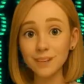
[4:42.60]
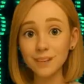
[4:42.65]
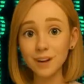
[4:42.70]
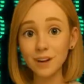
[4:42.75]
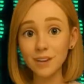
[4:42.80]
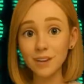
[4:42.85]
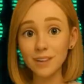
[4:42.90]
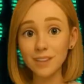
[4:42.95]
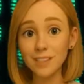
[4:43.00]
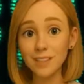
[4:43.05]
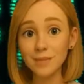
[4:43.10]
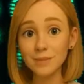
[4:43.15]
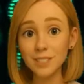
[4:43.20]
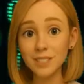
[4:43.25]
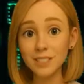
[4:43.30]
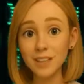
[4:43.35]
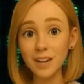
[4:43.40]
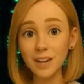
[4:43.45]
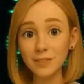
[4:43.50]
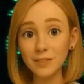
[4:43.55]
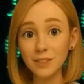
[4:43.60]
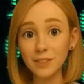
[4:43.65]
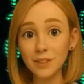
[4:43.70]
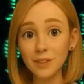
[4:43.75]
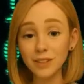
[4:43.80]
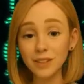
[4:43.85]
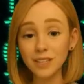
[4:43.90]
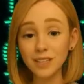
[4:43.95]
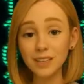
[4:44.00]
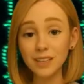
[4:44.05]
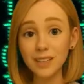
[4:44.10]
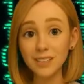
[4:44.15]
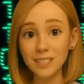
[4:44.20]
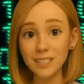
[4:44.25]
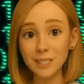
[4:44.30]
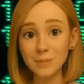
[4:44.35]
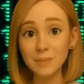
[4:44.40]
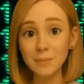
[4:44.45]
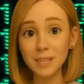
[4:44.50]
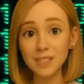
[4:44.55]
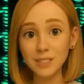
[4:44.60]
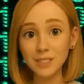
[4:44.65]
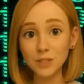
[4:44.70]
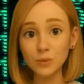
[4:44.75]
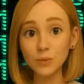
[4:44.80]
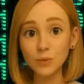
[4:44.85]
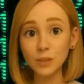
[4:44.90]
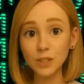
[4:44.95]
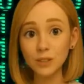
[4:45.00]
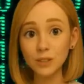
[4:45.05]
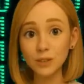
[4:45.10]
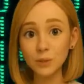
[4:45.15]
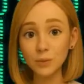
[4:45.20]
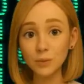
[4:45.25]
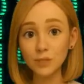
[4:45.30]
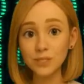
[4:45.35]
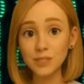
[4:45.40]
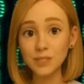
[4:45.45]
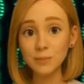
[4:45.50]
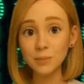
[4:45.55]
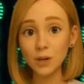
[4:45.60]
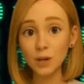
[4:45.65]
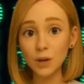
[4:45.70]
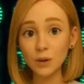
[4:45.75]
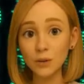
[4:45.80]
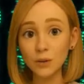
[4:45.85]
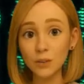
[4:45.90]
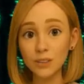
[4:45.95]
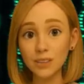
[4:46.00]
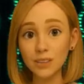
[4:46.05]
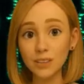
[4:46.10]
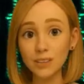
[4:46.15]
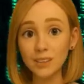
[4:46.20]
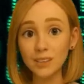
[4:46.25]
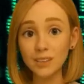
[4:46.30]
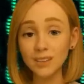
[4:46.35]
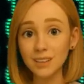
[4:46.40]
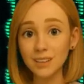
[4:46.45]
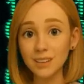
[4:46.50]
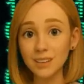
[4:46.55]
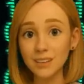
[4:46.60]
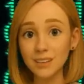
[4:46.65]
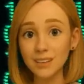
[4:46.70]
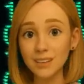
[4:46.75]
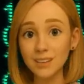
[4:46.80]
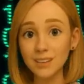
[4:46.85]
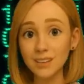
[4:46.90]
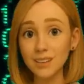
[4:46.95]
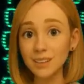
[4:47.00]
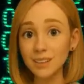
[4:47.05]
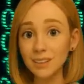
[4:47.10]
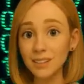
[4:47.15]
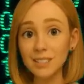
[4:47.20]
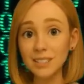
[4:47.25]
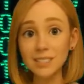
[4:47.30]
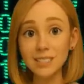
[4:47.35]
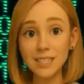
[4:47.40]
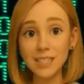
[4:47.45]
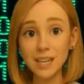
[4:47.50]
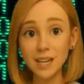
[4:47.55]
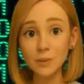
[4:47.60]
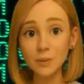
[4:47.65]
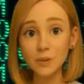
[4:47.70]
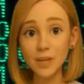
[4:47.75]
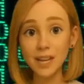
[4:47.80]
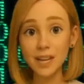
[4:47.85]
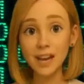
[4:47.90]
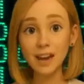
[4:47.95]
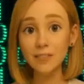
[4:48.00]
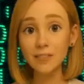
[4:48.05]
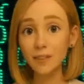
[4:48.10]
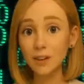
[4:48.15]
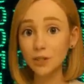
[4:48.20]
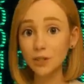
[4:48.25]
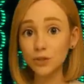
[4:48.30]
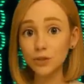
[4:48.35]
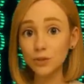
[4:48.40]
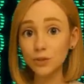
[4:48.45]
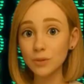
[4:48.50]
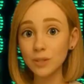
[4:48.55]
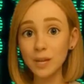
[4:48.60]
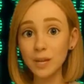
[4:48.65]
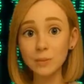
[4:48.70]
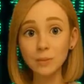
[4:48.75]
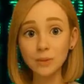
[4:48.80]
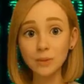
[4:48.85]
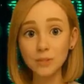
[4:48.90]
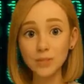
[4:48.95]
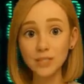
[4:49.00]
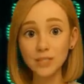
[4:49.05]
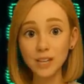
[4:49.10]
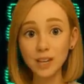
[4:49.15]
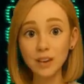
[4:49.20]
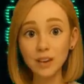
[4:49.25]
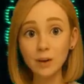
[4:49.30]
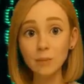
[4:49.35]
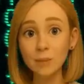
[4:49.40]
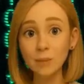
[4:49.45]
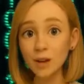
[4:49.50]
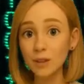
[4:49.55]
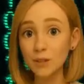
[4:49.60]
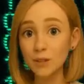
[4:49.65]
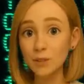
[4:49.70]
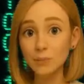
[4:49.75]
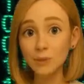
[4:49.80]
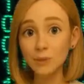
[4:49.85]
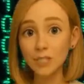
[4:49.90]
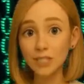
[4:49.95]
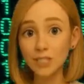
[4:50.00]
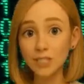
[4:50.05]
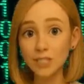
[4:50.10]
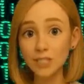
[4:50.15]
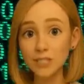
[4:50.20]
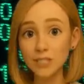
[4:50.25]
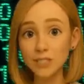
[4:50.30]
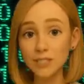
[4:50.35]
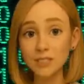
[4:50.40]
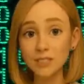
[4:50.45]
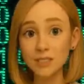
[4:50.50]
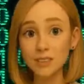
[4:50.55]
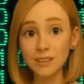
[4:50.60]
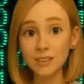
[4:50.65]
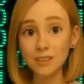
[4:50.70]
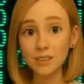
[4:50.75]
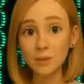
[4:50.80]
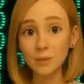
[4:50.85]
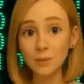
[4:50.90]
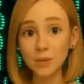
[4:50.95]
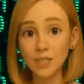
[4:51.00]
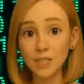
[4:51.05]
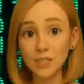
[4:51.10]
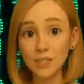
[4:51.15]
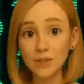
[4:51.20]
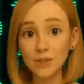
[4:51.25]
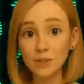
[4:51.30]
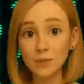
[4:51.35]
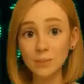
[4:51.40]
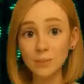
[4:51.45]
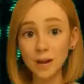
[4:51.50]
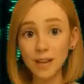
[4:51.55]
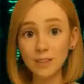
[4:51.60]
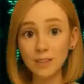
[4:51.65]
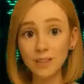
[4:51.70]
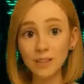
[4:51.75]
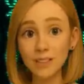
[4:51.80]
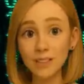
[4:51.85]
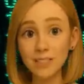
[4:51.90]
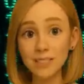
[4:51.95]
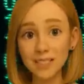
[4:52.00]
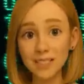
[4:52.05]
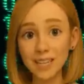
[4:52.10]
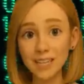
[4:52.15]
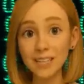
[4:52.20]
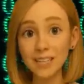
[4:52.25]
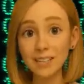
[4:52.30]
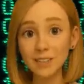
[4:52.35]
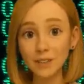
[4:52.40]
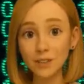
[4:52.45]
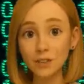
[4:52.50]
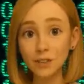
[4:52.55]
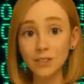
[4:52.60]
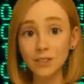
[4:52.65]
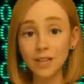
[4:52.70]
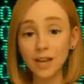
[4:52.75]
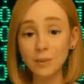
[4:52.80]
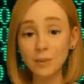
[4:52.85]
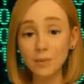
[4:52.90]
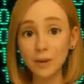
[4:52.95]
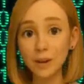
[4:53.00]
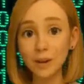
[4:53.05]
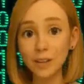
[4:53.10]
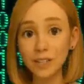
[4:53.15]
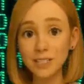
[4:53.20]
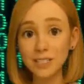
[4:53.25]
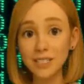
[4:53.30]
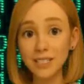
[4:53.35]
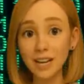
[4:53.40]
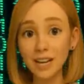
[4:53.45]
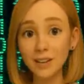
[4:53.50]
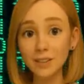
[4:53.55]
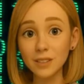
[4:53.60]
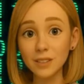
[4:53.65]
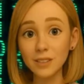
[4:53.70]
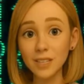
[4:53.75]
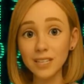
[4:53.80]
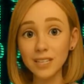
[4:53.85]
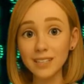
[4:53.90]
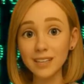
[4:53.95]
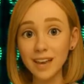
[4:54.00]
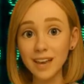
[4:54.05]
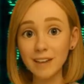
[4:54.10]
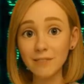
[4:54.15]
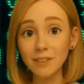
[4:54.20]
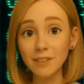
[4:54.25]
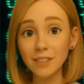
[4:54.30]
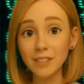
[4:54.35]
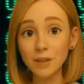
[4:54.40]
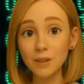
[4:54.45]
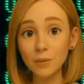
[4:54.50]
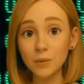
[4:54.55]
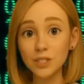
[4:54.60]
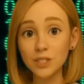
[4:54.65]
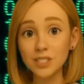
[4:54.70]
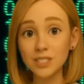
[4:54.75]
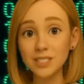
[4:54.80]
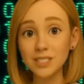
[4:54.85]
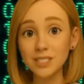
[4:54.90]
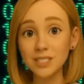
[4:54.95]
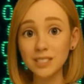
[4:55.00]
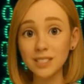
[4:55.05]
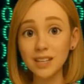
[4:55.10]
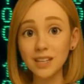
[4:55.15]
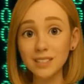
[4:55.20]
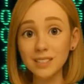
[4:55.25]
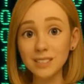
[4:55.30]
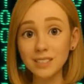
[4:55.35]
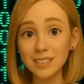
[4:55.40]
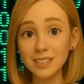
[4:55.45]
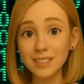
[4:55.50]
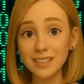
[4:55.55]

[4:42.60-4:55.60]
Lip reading: All right, that was a lot of theory. Let's make this real with some code. Let's say we have our true labels and our model's predictions. We can use Python's scikit-learn library to calculate everything we just discussed